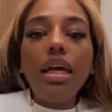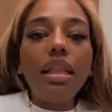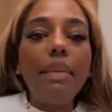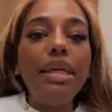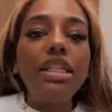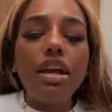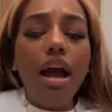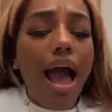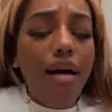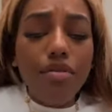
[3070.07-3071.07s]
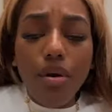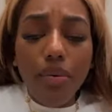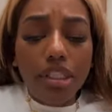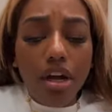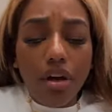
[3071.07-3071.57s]
Look, let me show y'all. I don't know
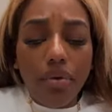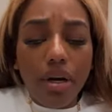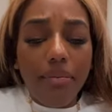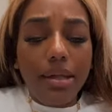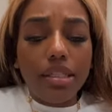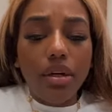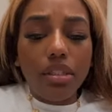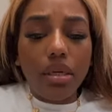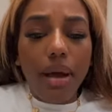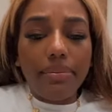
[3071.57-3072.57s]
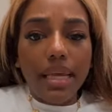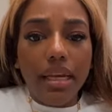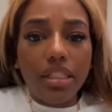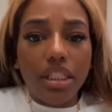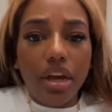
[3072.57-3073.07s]
what y'all are doing. I'm about to go to the
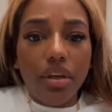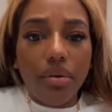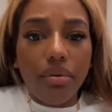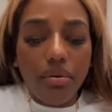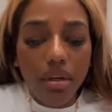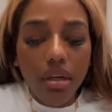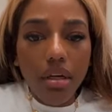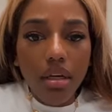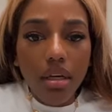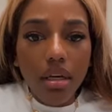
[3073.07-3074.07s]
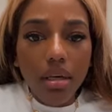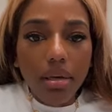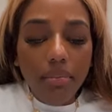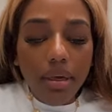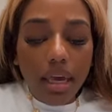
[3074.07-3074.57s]
website and show you.
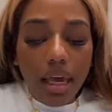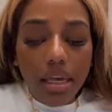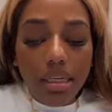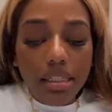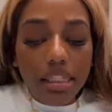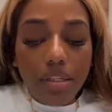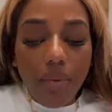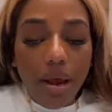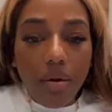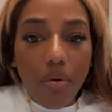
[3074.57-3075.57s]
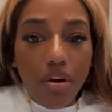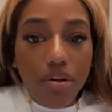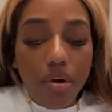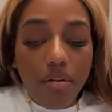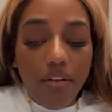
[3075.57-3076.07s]
Because there's no way in the
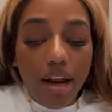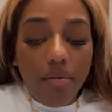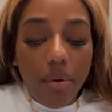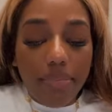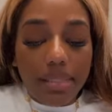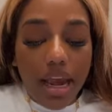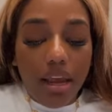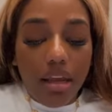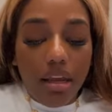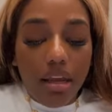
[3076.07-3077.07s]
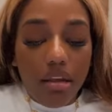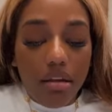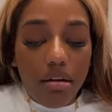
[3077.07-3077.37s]
world you want to write website.